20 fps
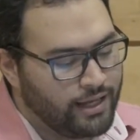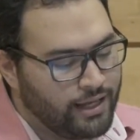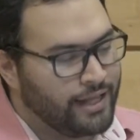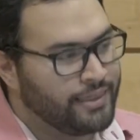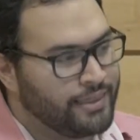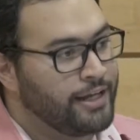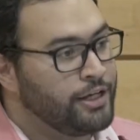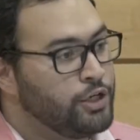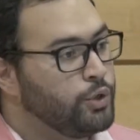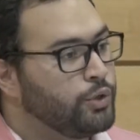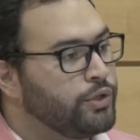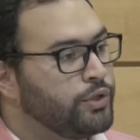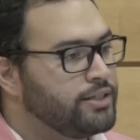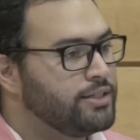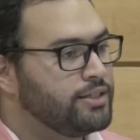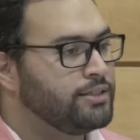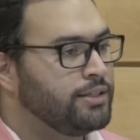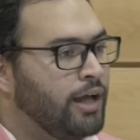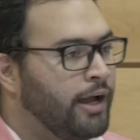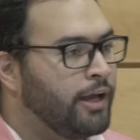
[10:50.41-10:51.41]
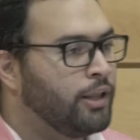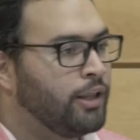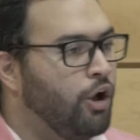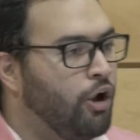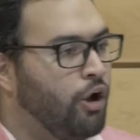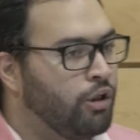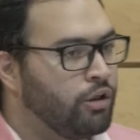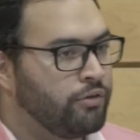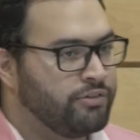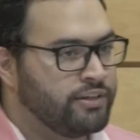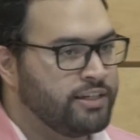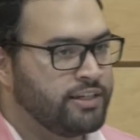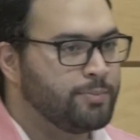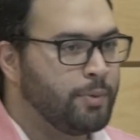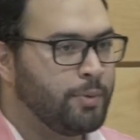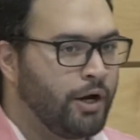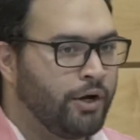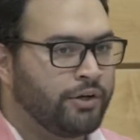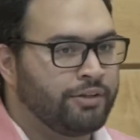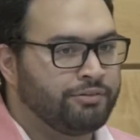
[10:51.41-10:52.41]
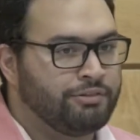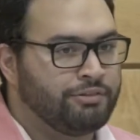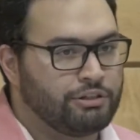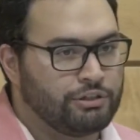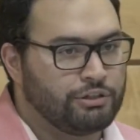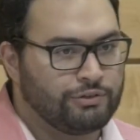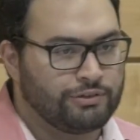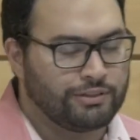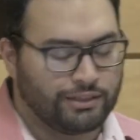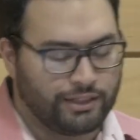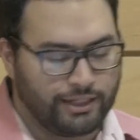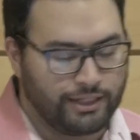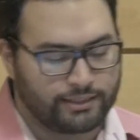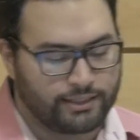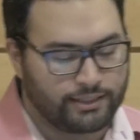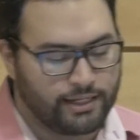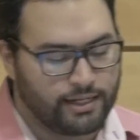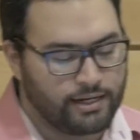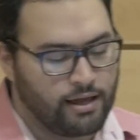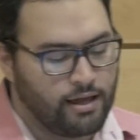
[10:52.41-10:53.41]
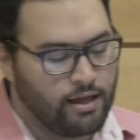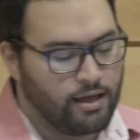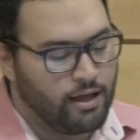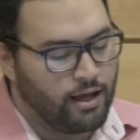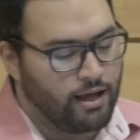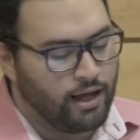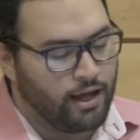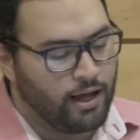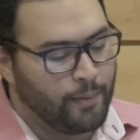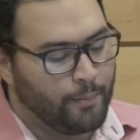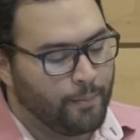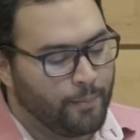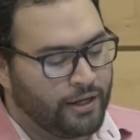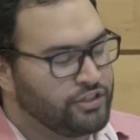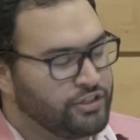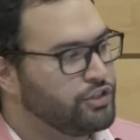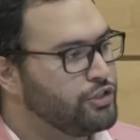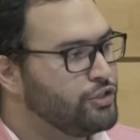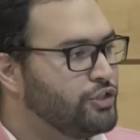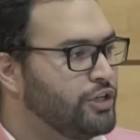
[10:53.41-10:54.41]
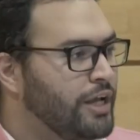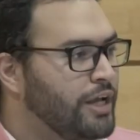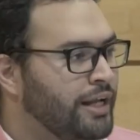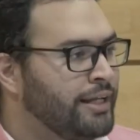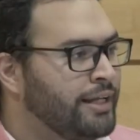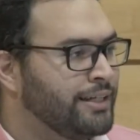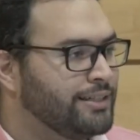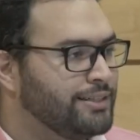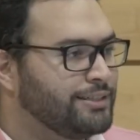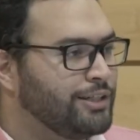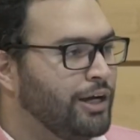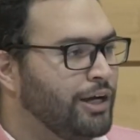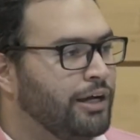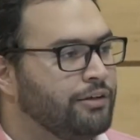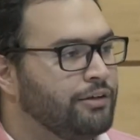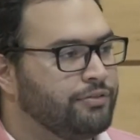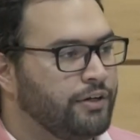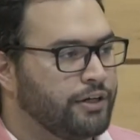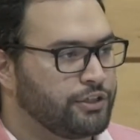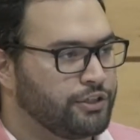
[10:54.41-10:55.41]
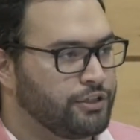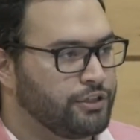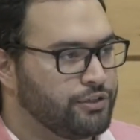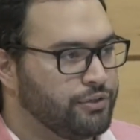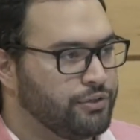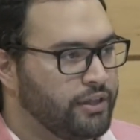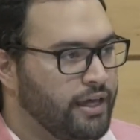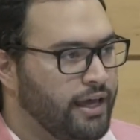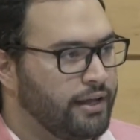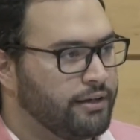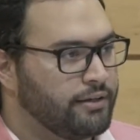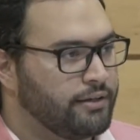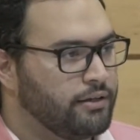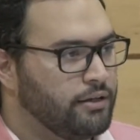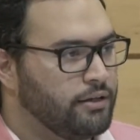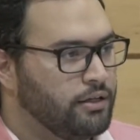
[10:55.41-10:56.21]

and then you could style all of these paragraphs that you've selected by just chaining a style function to that.